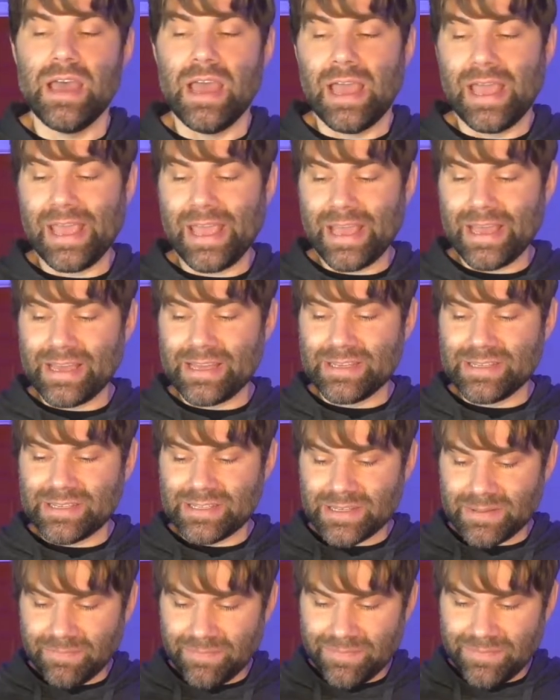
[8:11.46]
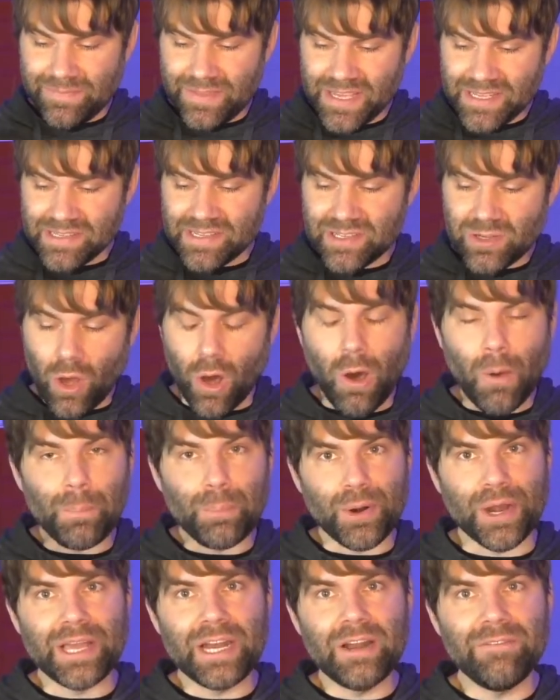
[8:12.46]
And this is called
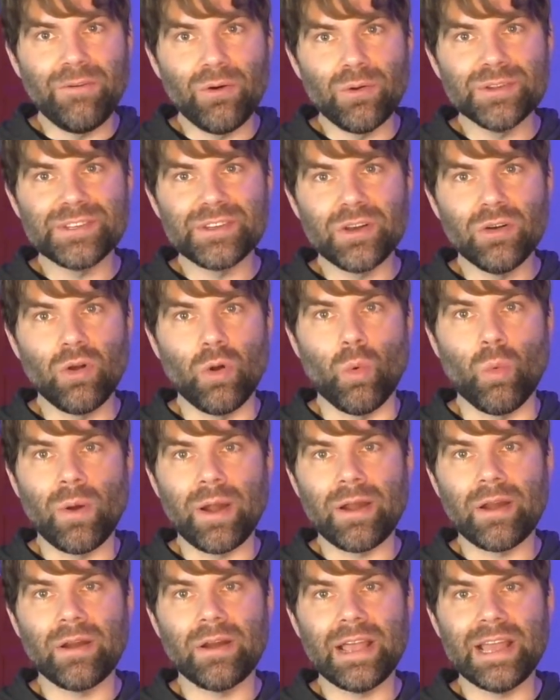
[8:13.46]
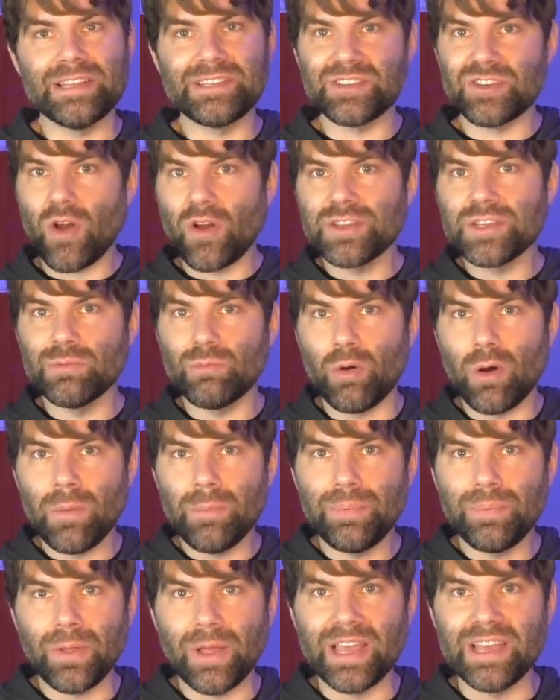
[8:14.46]
bringing it full circle, where it starts in
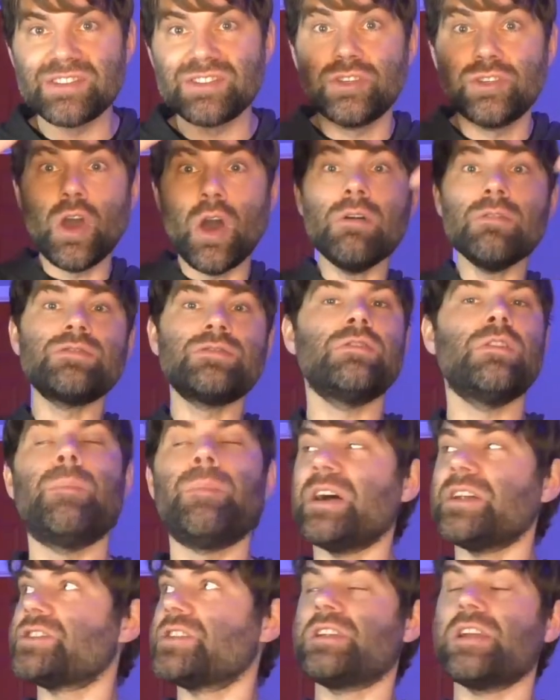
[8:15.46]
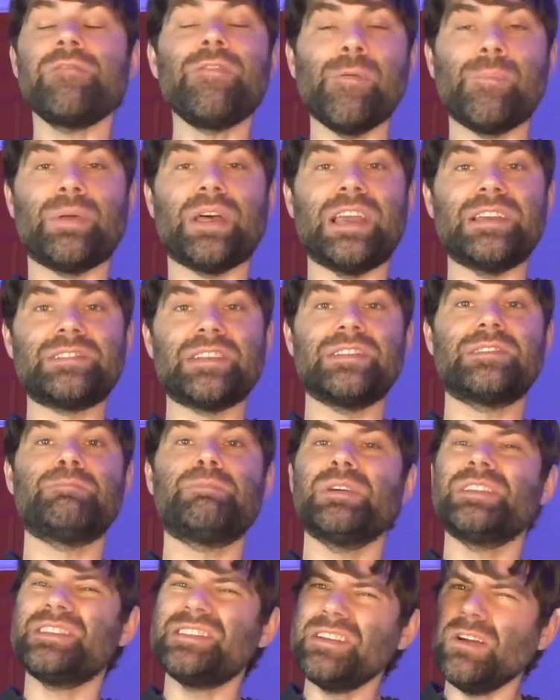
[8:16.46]
one place, goes to a bunch of different places,
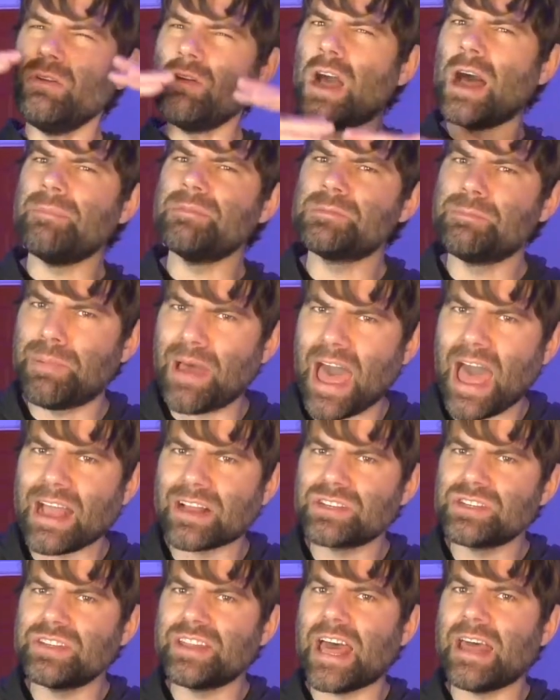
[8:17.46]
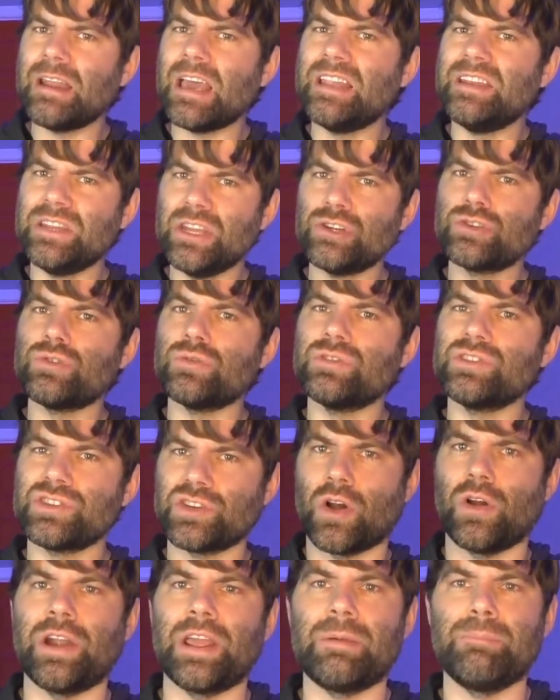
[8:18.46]
but still comes back to that initial
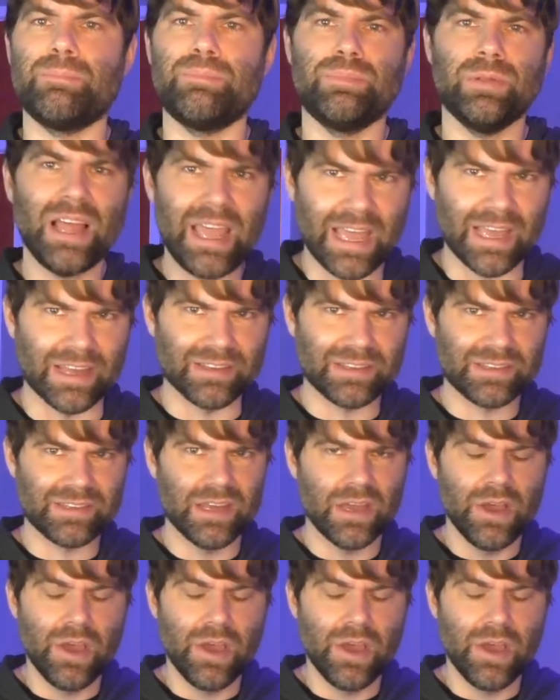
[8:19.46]
starting place.